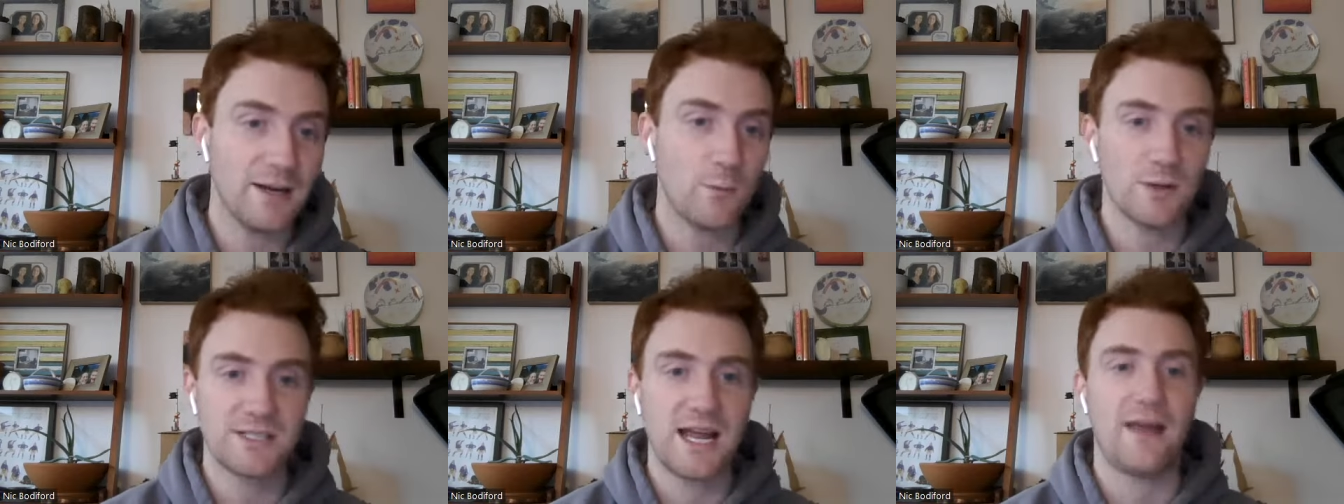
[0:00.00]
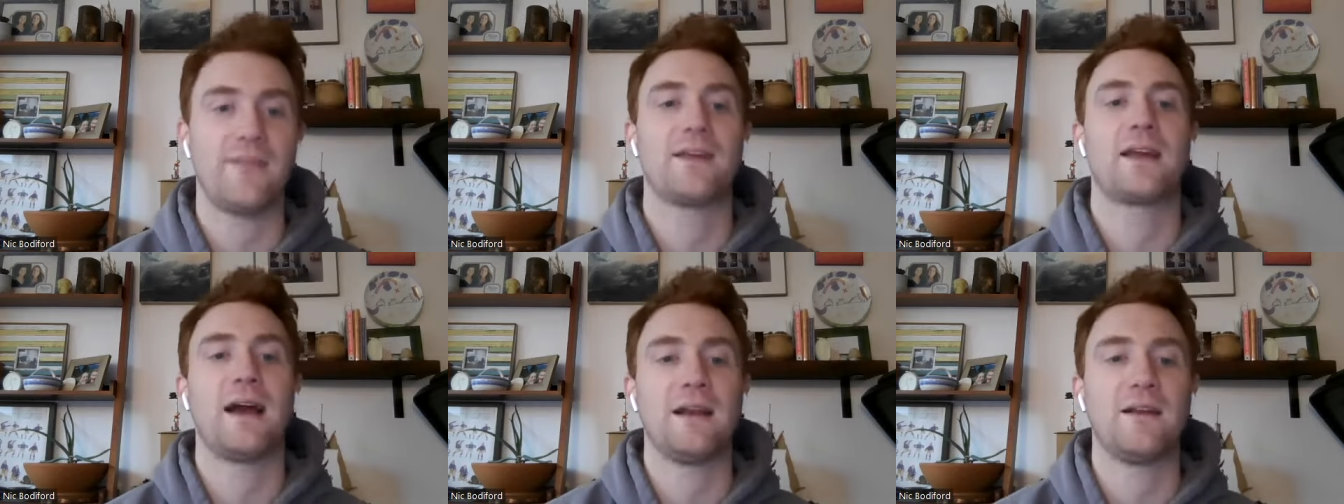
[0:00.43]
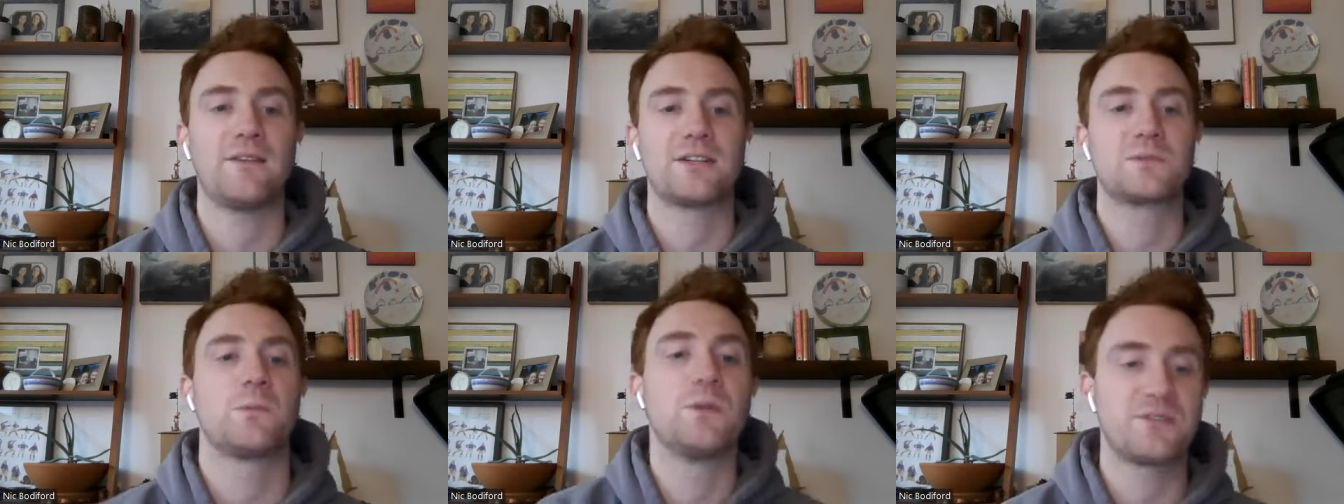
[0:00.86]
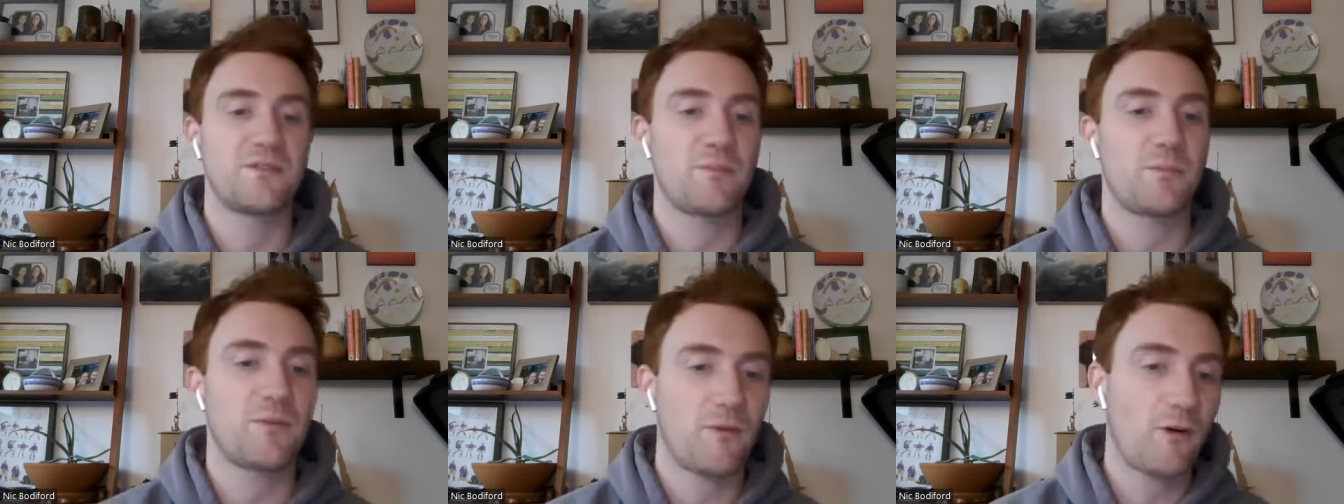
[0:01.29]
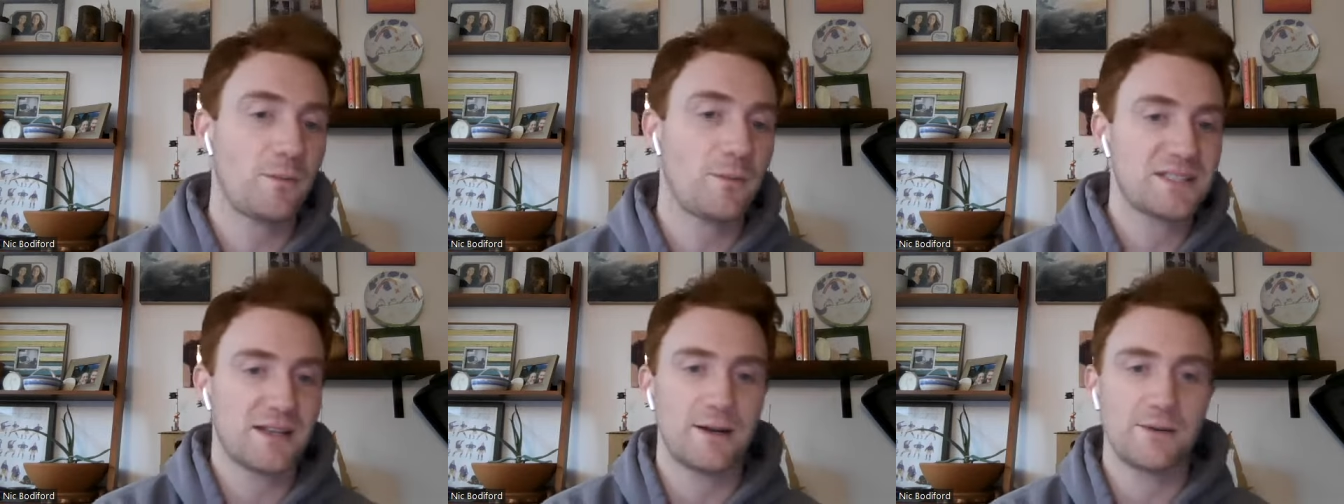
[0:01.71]
it was not the kind of explosive
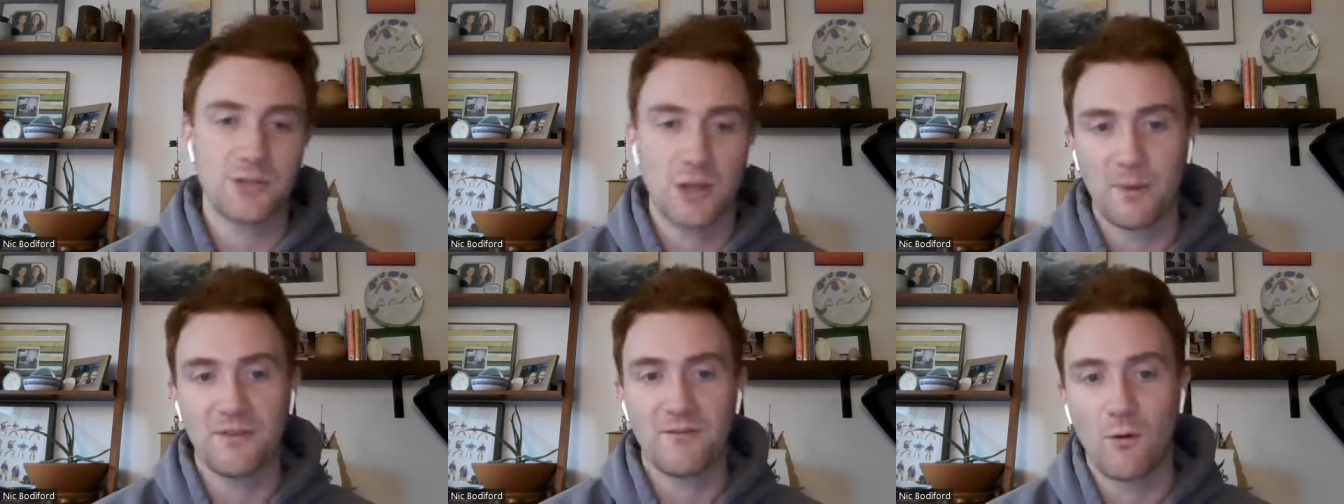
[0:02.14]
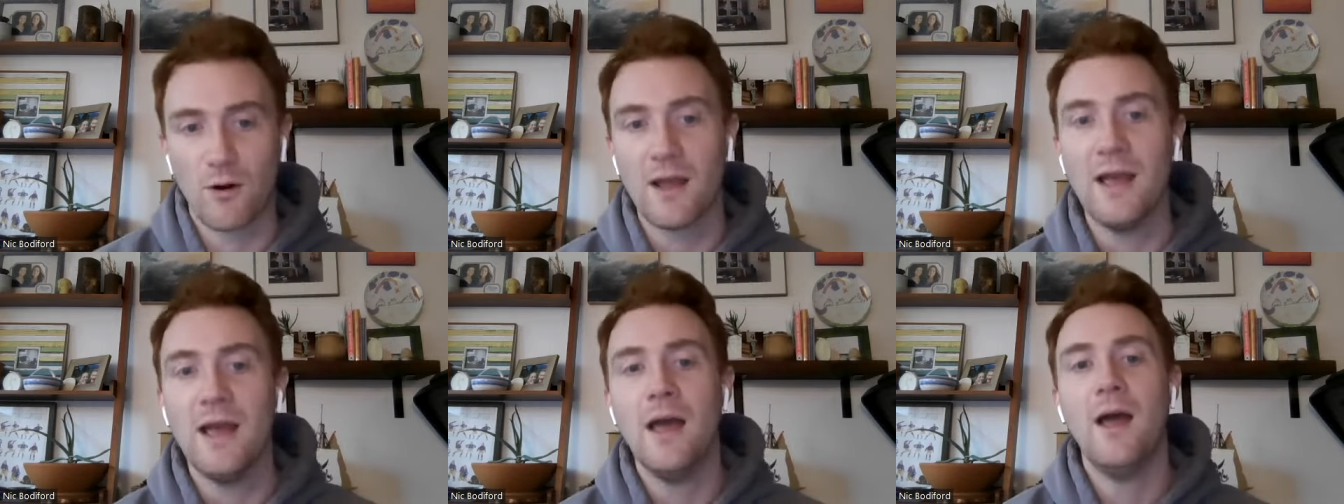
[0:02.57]
performance that I was hoping for.